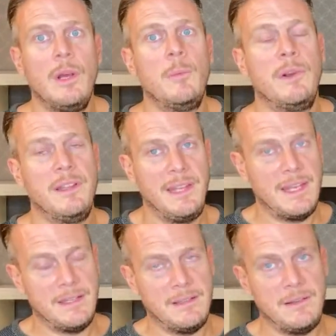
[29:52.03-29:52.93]
but in the
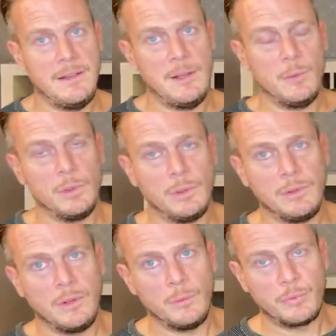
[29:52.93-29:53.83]
end it
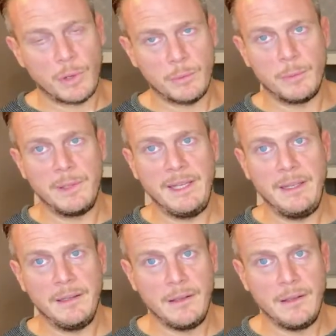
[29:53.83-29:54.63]
will probably